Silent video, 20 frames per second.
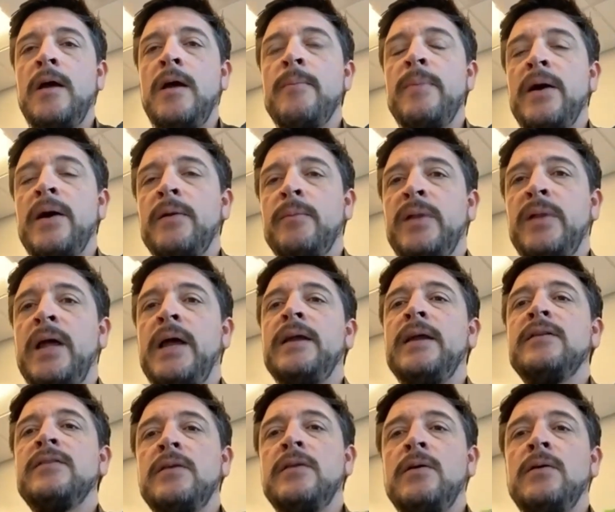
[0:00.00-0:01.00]
about
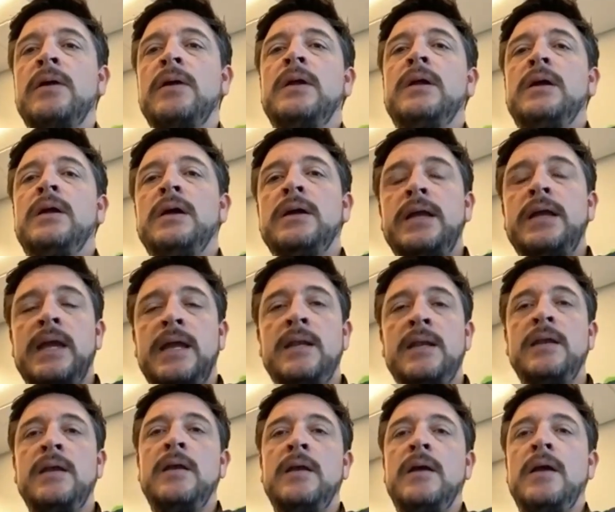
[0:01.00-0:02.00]
applying? So
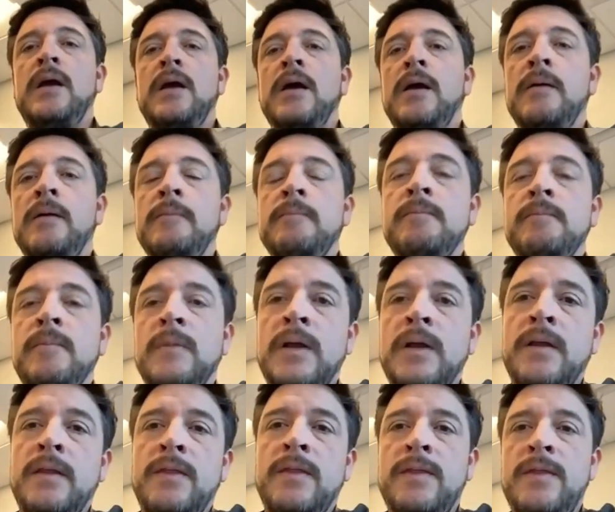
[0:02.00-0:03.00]
again,
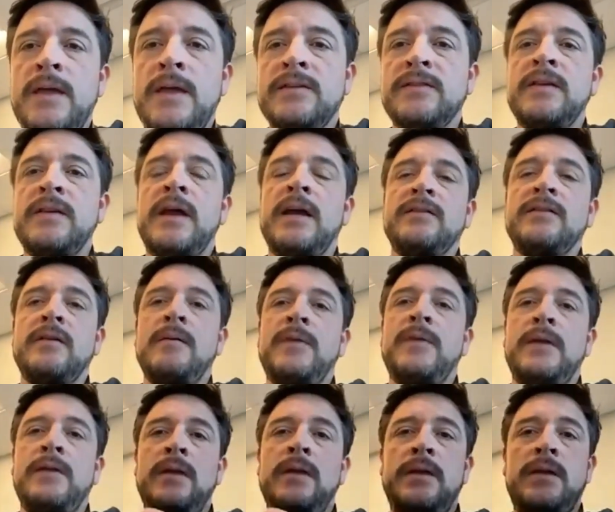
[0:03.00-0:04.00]
that's not
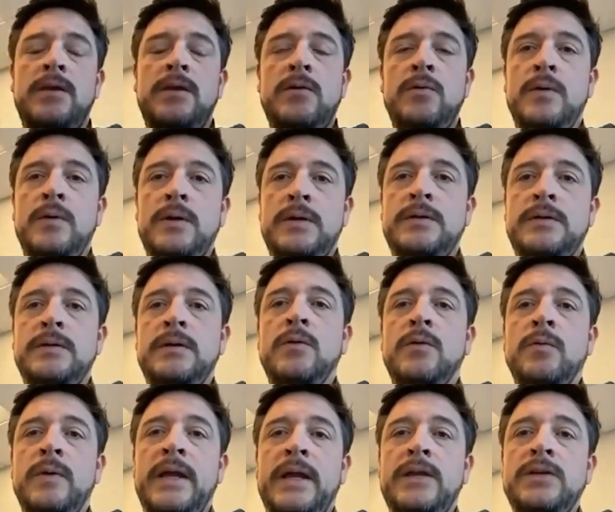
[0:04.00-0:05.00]
something that you would
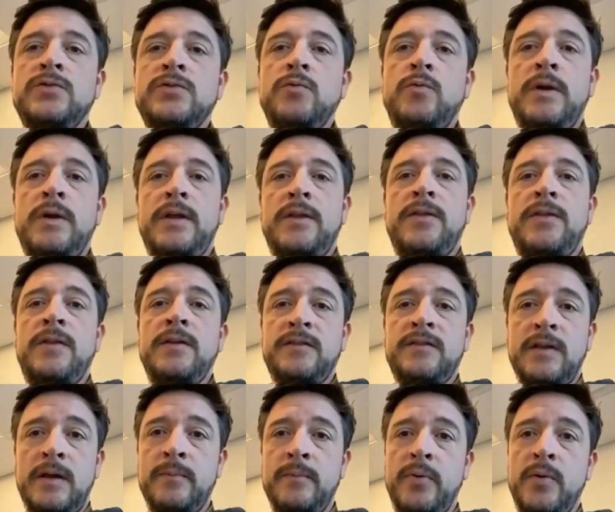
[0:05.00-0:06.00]
arrange with the
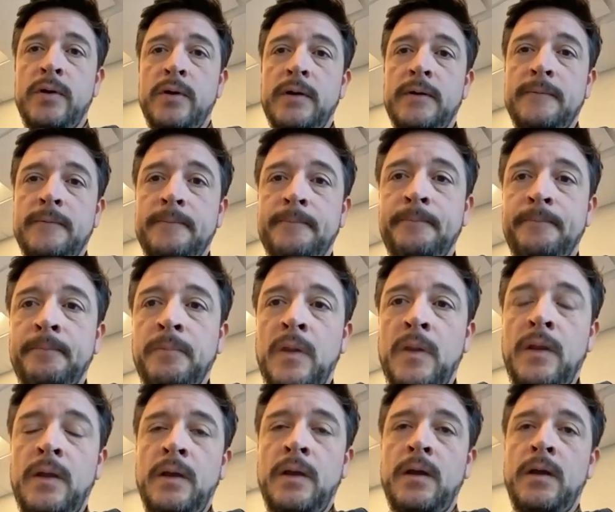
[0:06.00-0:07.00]
Sunport.
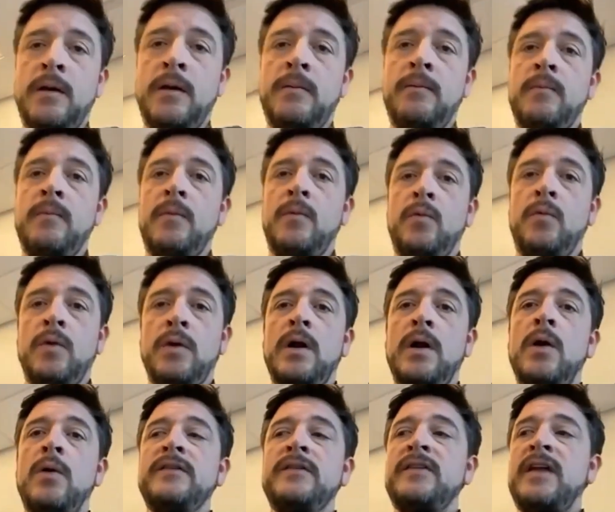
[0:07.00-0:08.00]
We're
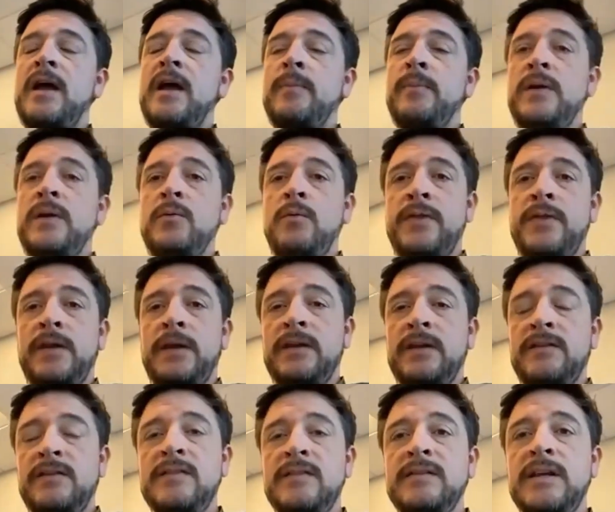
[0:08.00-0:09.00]
always happy with an
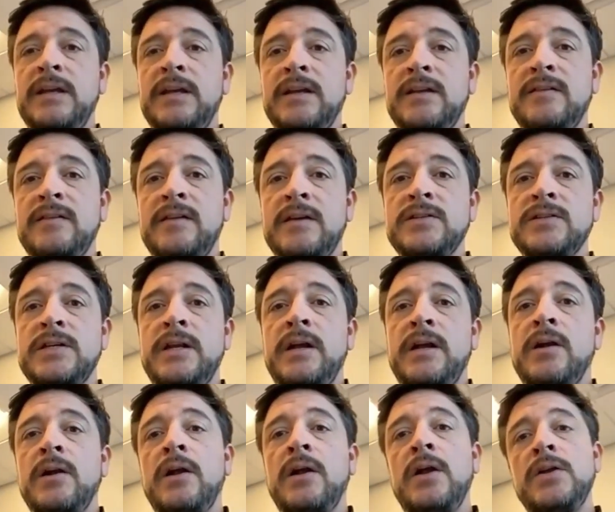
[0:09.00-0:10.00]
existing
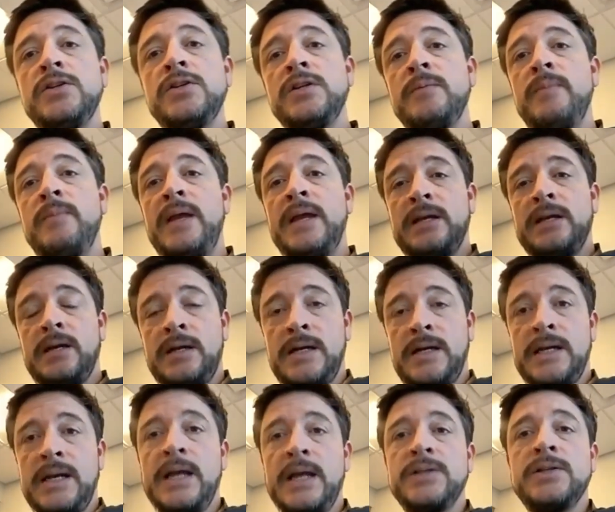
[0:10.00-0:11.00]
concessionaire to make a
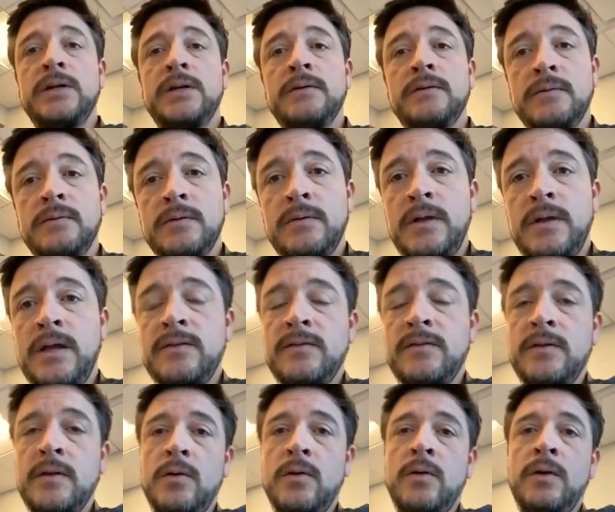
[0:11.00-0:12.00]
connection. Okay,
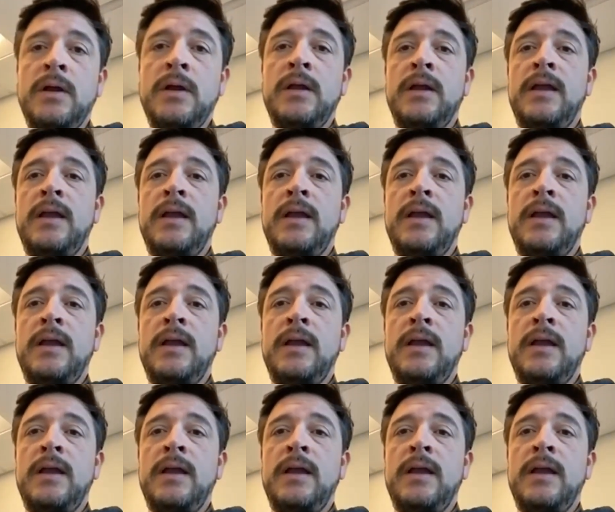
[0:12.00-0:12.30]
so